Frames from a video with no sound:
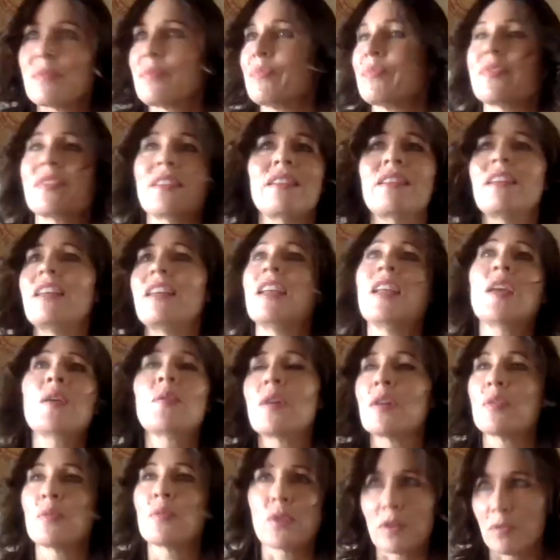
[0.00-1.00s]
than
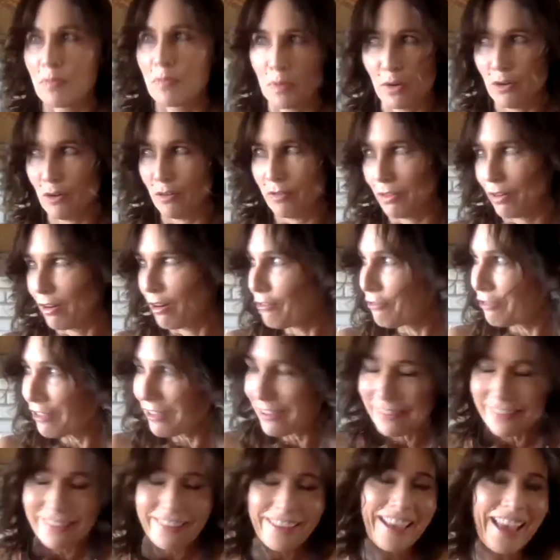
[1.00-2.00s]
anyone would approve of,
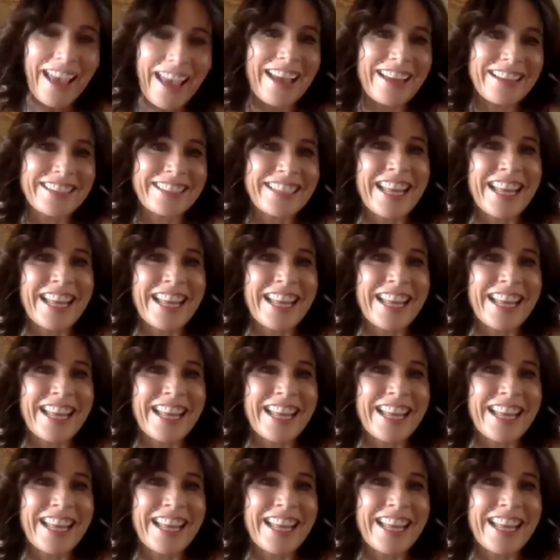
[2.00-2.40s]
and